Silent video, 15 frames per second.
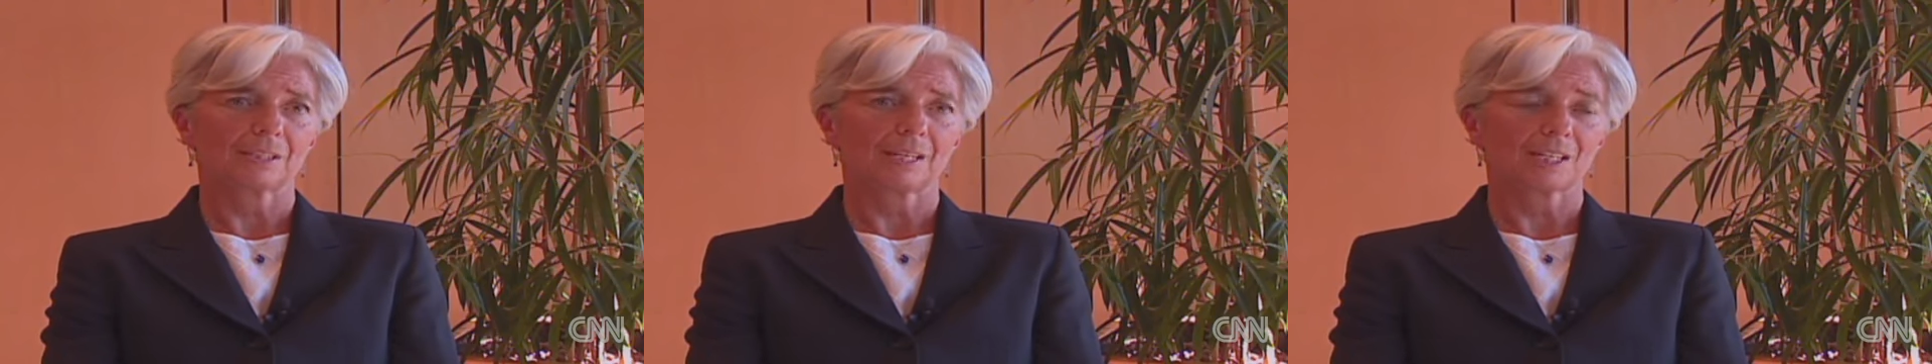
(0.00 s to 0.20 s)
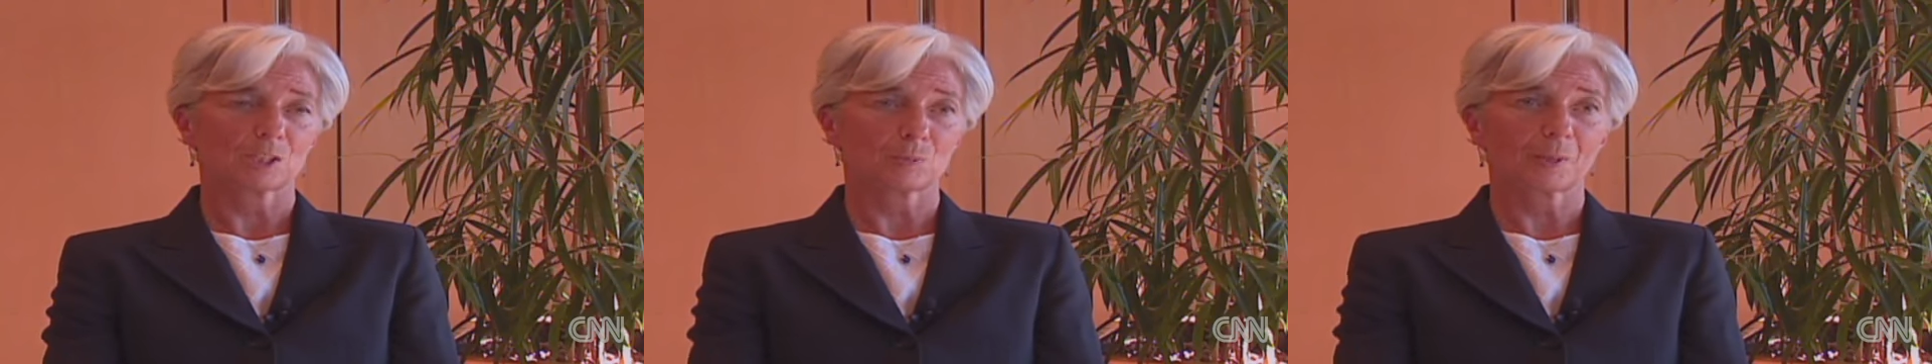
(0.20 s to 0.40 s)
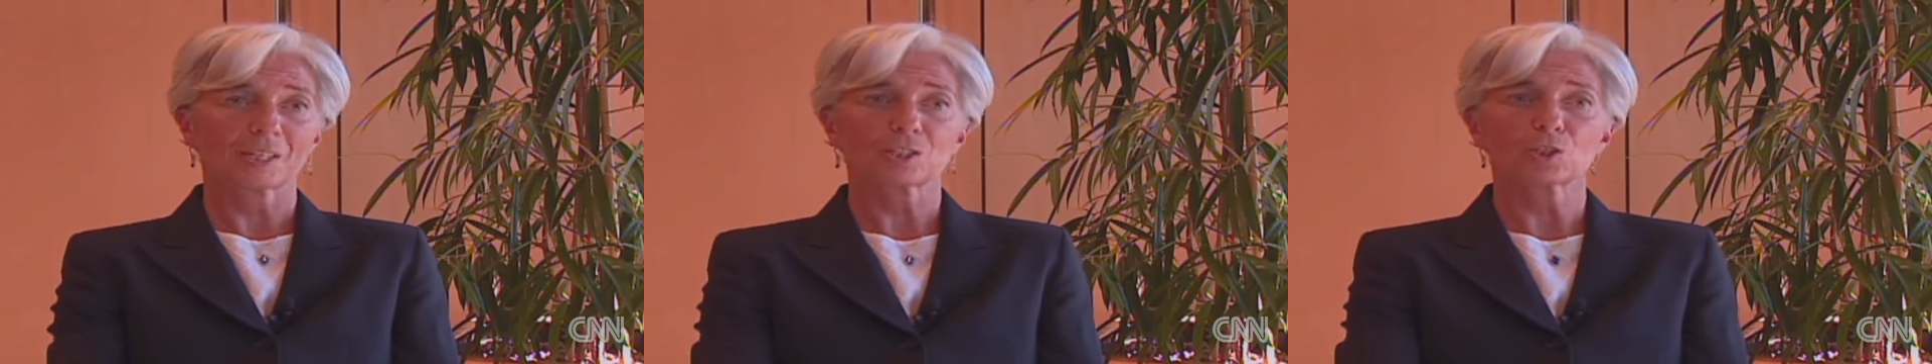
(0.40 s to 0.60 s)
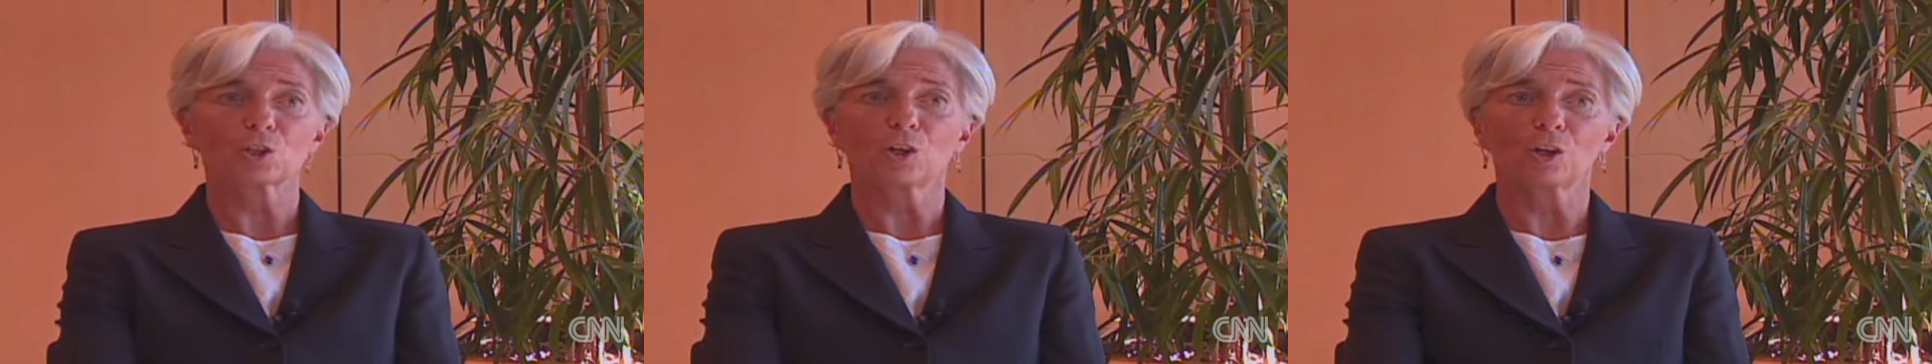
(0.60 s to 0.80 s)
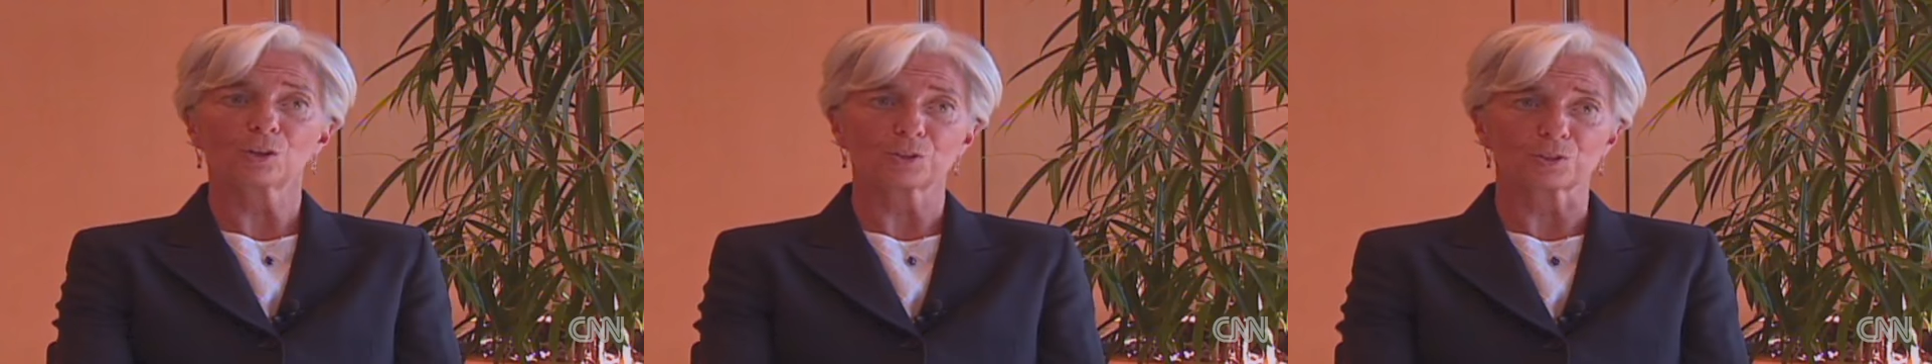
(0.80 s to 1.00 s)
expects
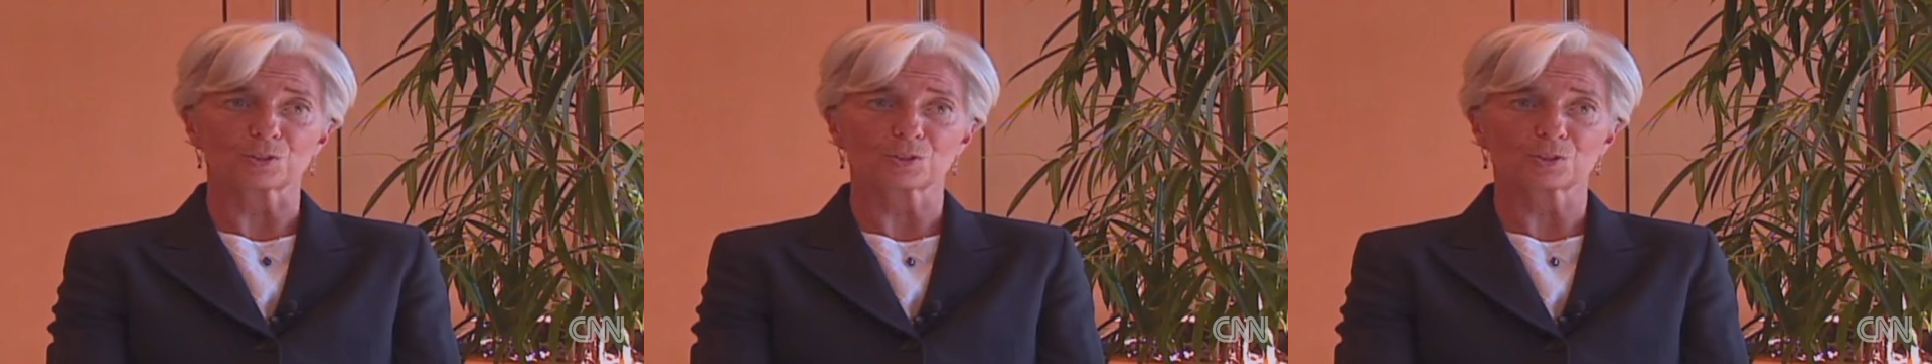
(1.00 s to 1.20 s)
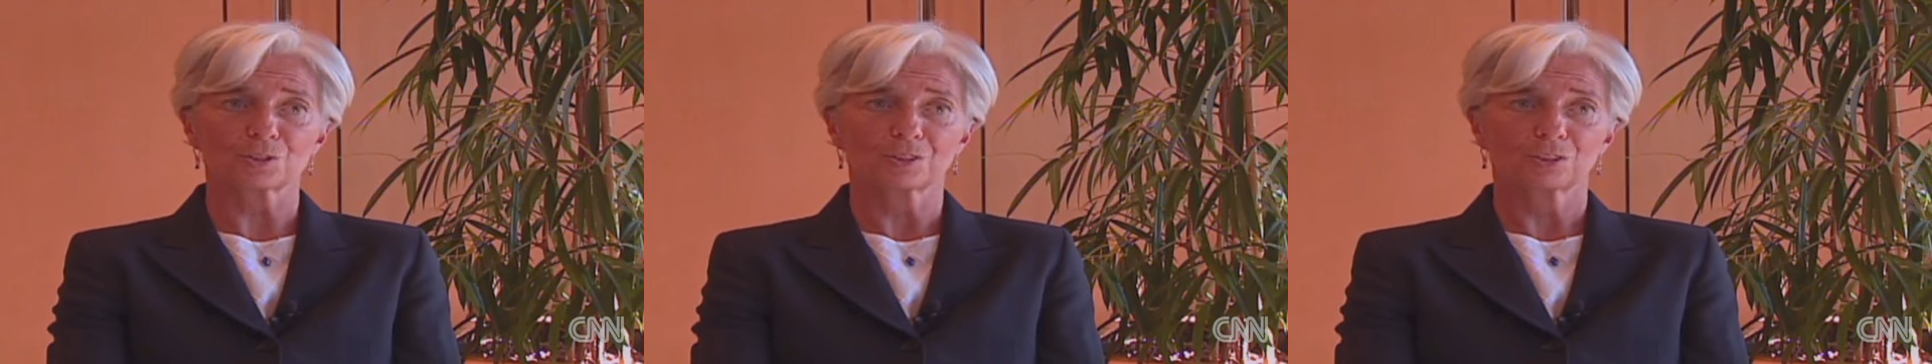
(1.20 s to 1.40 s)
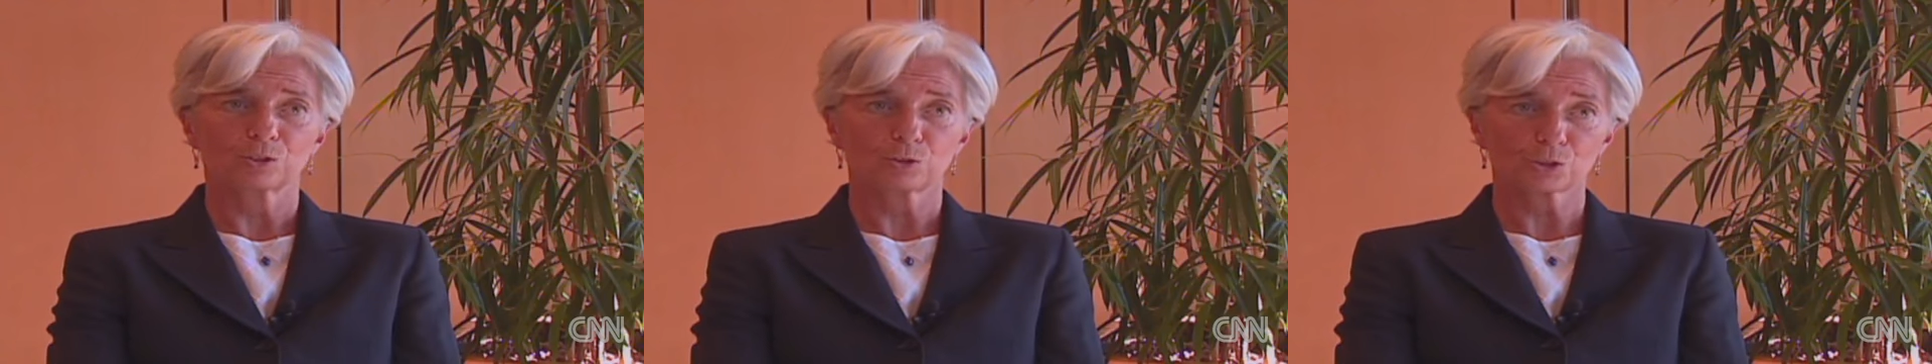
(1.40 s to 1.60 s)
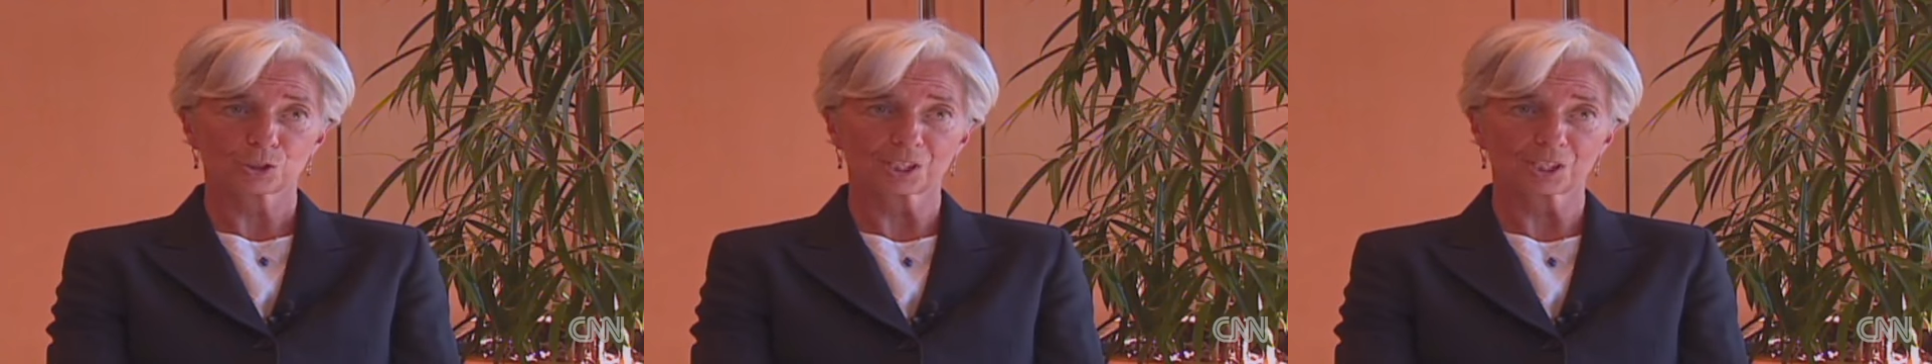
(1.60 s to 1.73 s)
others to